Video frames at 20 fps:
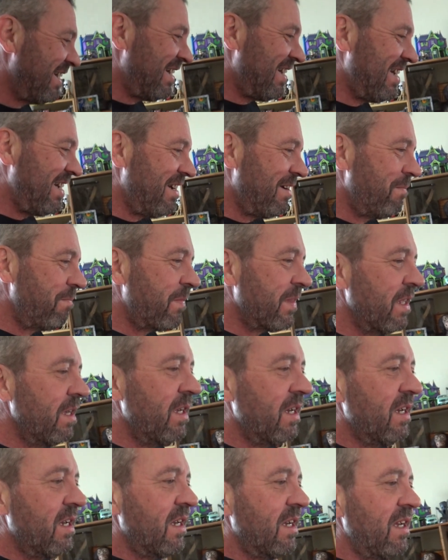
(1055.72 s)
Hey,
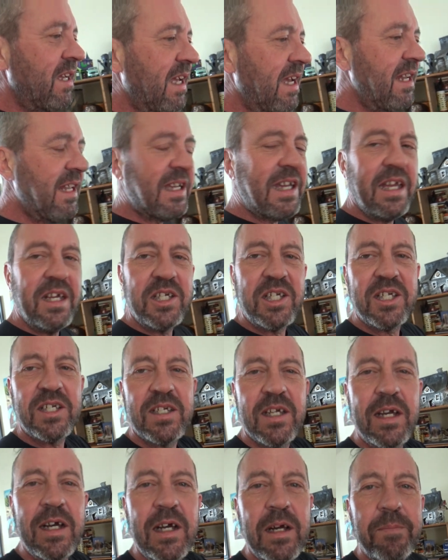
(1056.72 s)
any
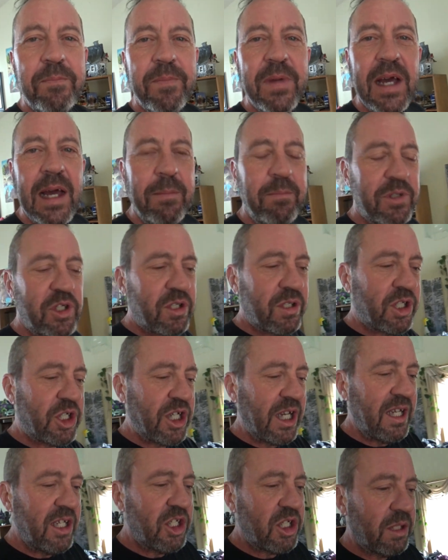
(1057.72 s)
case, um, I'm
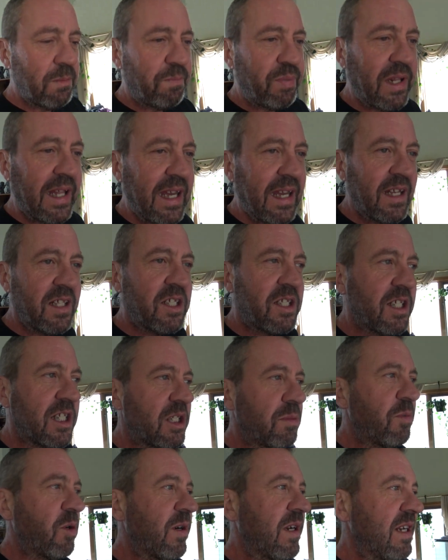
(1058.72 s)
changing plans
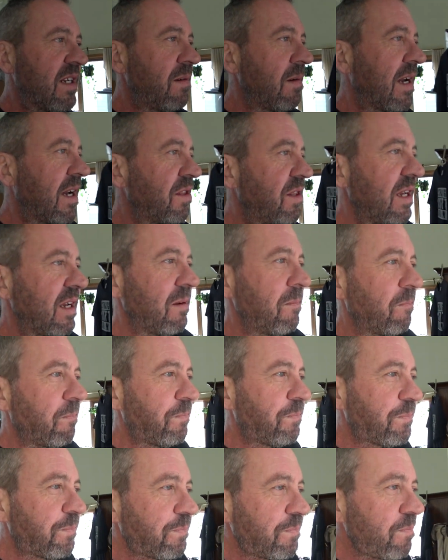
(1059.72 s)
this morning. I think
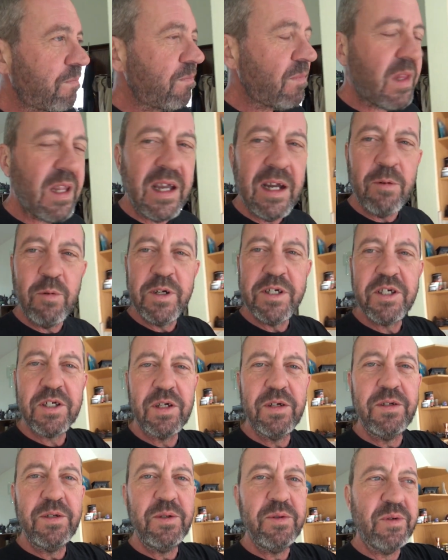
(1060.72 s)
I was
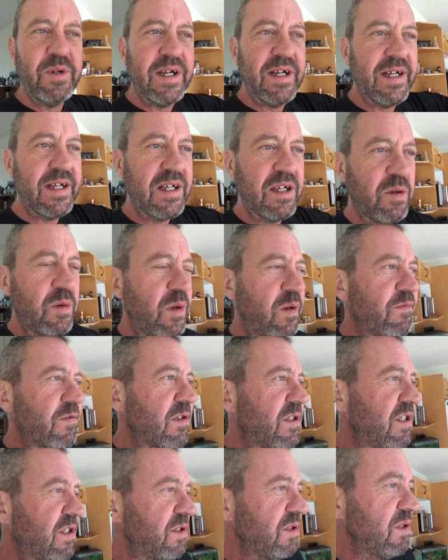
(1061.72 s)
going to uh, go over
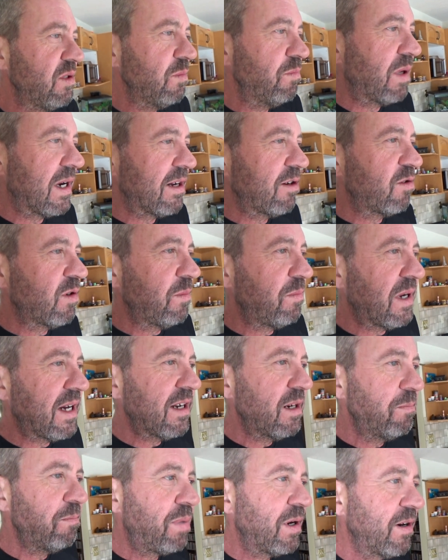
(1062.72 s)
to Botterill
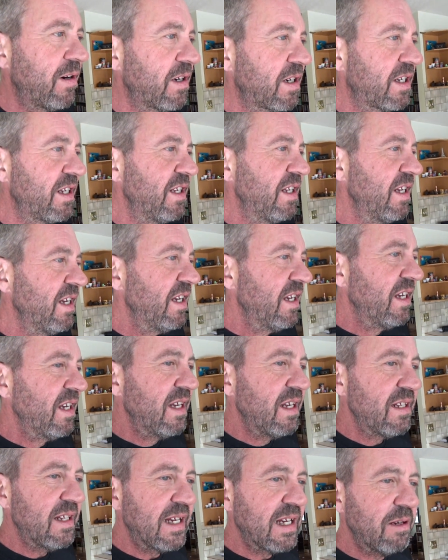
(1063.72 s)
Bottom Park,
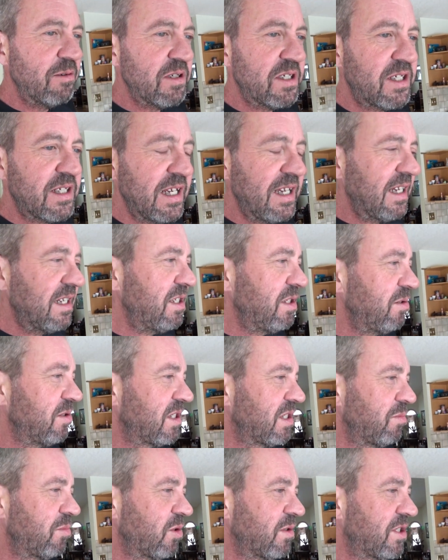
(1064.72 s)
like I was saying, do
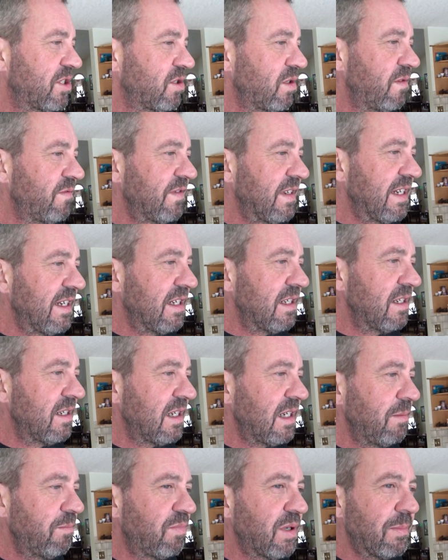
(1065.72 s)
some more surveying
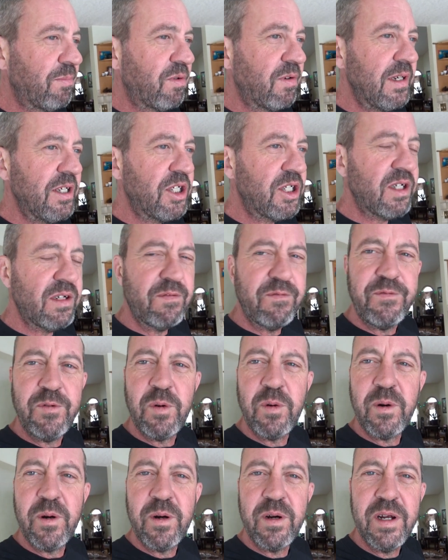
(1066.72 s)
in preparation
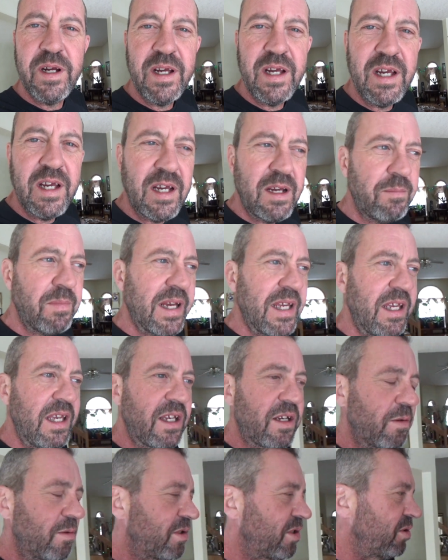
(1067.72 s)
for my
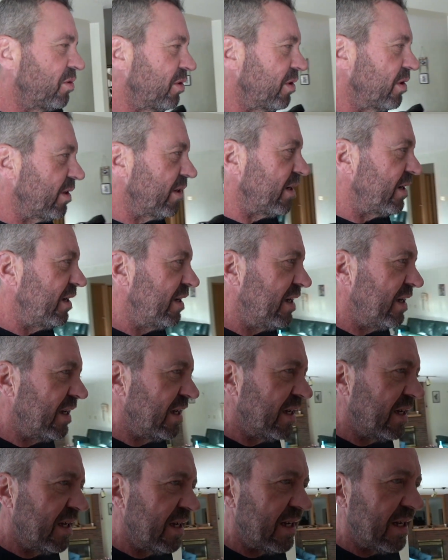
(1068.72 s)
eco tour
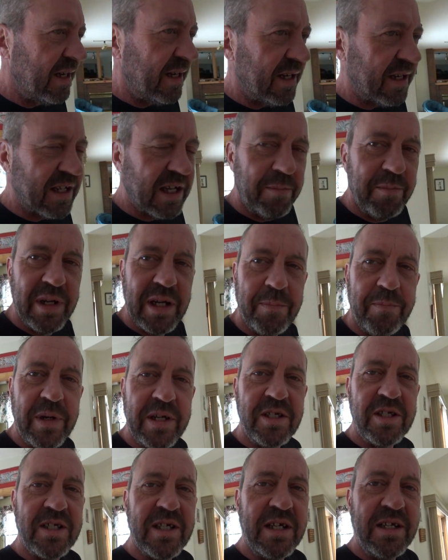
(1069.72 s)
uh, coming up
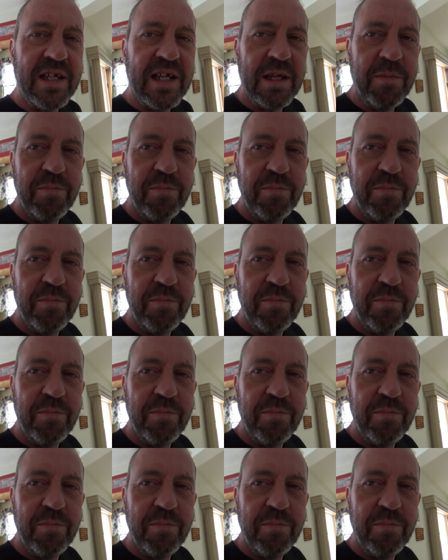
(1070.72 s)
on Sunday.